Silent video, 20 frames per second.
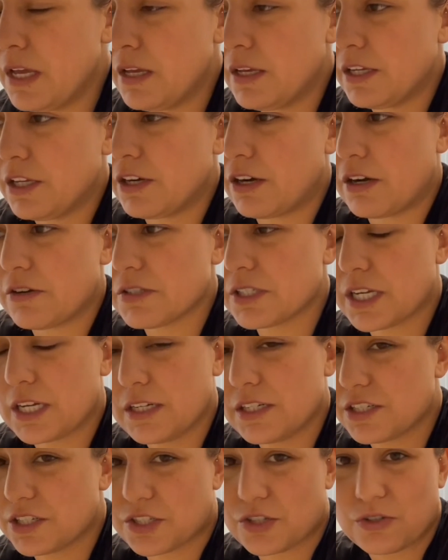I was kind
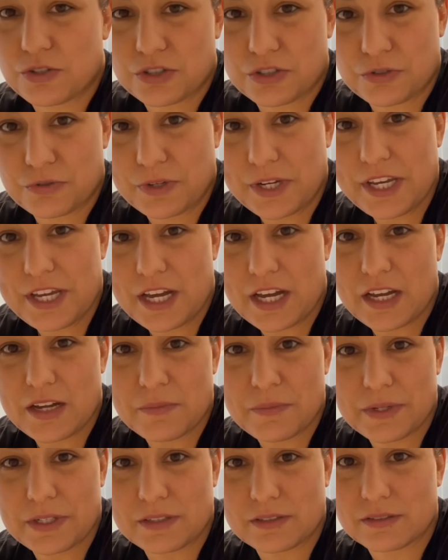of just going through
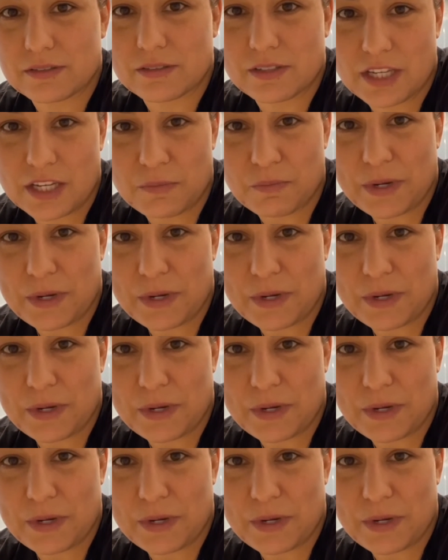rehab and getting